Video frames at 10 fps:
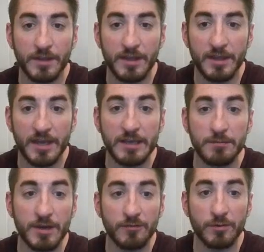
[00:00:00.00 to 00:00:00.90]
Hey,
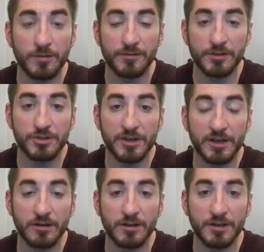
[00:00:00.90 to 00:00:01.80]
Ben from the future
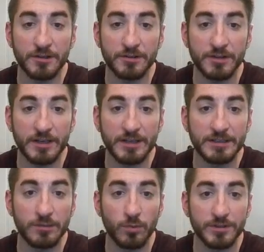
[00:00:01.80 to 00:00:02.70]
here. Another thing I
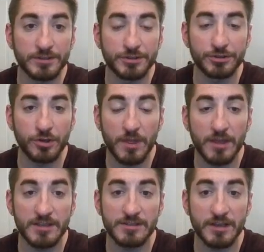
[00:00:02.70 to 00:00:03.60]
did want to show
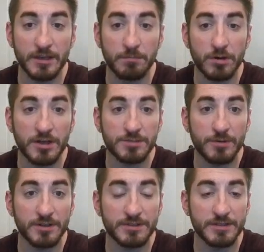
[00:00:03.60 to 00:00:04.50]
is a
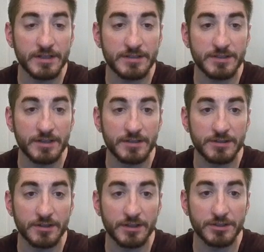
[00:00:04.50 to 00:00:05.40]
Proxmox nested
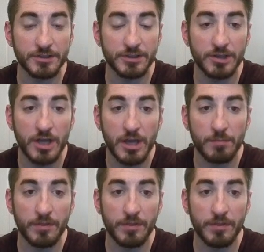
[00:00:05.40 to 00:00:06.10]
installation, but